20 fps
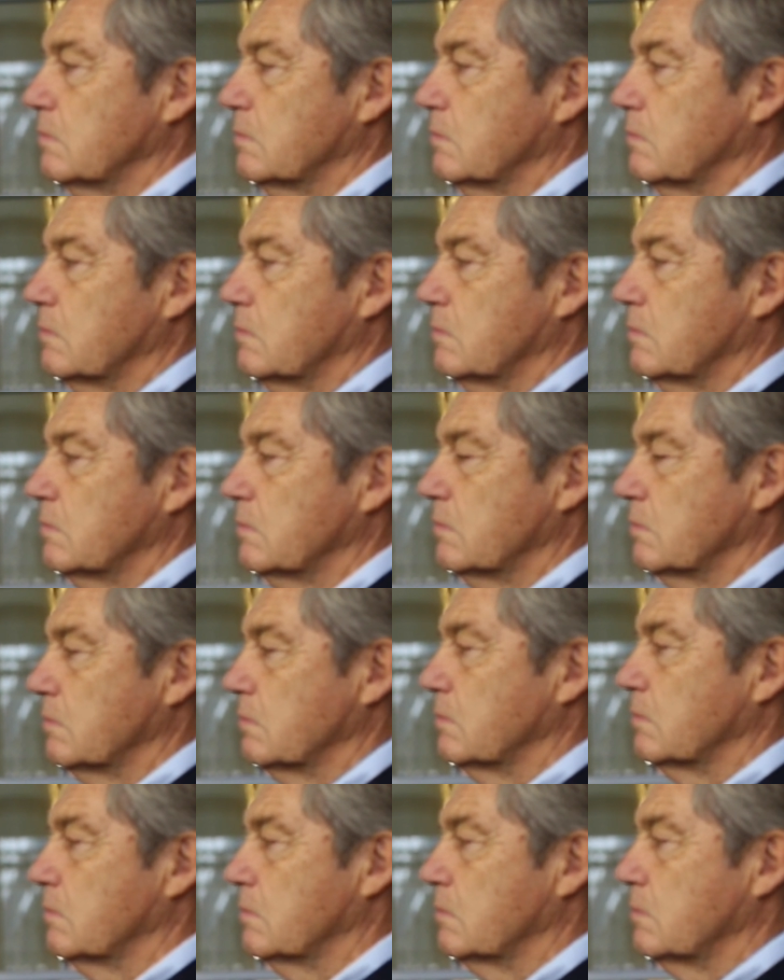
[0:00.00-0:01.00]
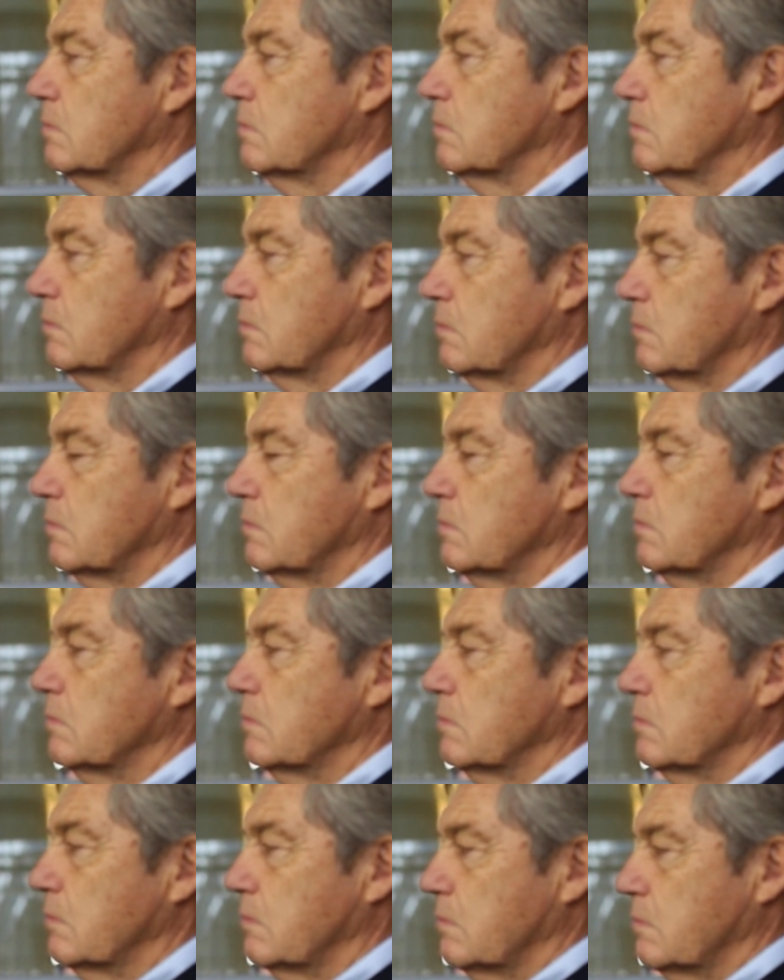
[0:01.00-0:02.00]

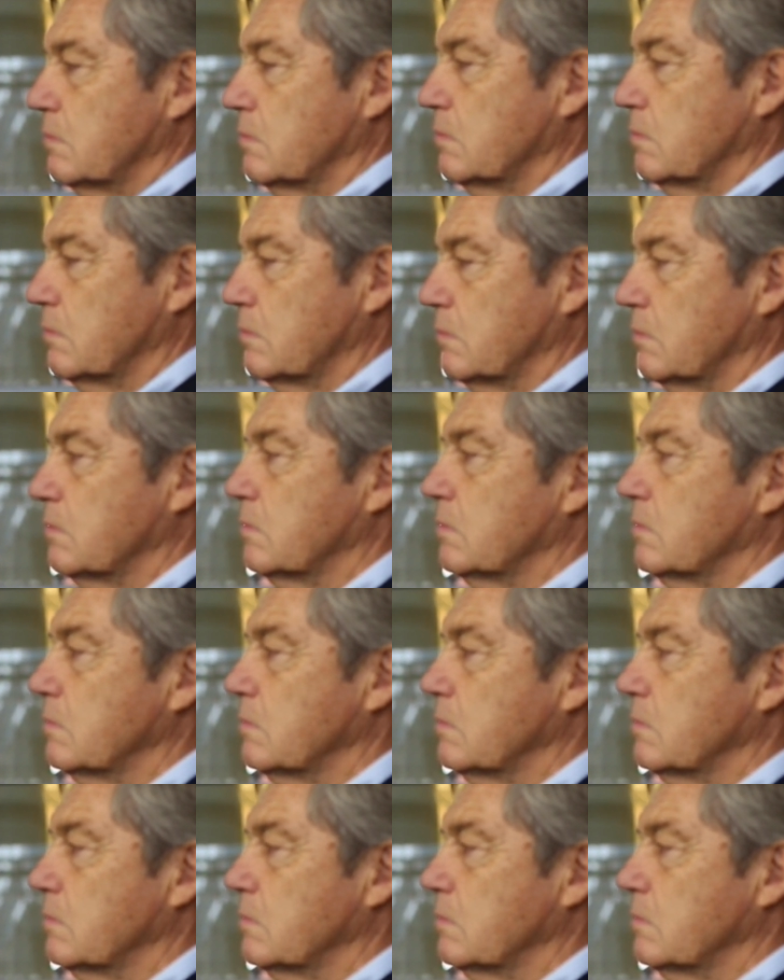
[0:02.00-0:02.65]
No words are spoken by the person on screen.